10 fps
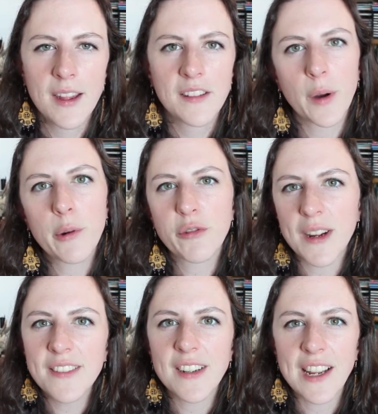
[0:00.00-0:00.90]
So I was
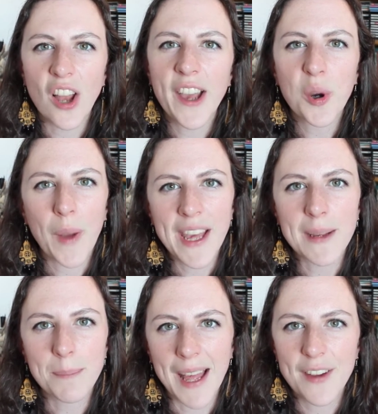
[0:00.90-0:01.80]
recently lying awake
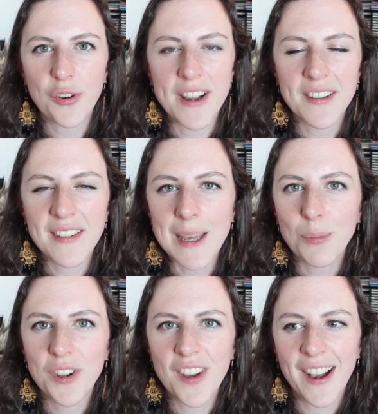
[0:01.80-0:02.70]
in bed trying to sleep
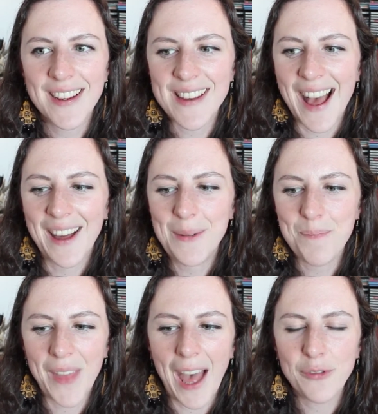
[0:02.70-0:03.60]
one night, and
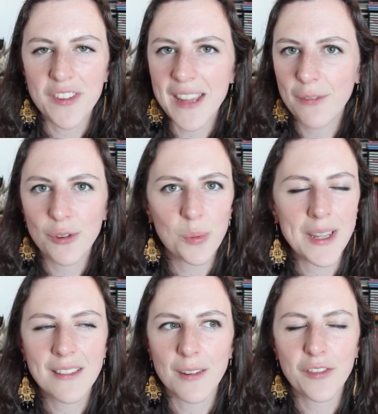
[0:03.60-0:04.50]
after several
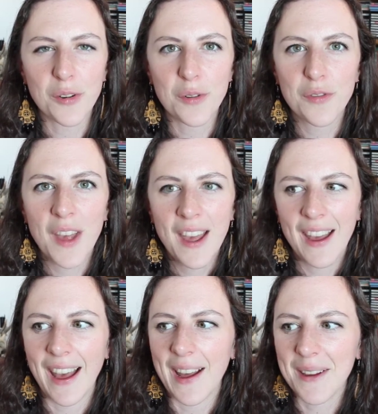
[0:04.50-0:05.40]
weeks of sort of
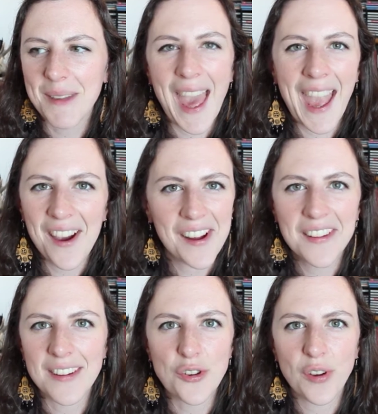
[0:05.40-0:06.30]

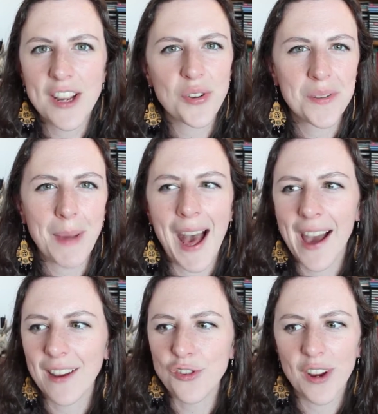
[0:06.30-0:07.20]
chaos and trying to
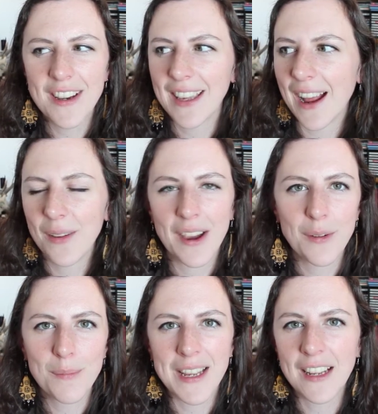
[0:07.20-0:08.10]
unpack and trying to get kind
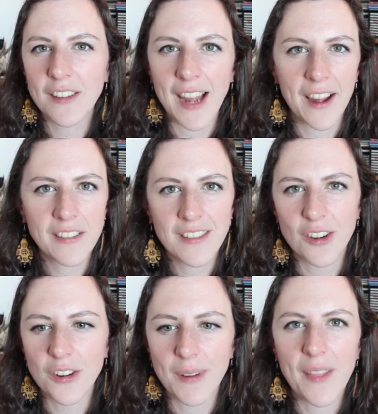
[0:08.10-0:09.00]
of menial tasks
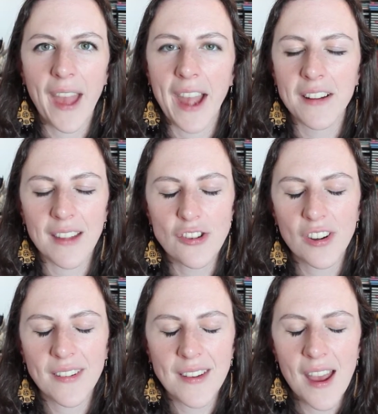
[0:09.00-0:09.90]
done around the house, I
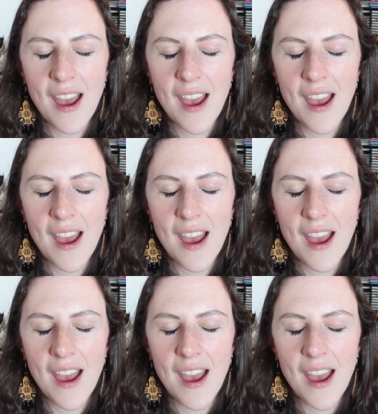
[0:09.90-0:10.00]
just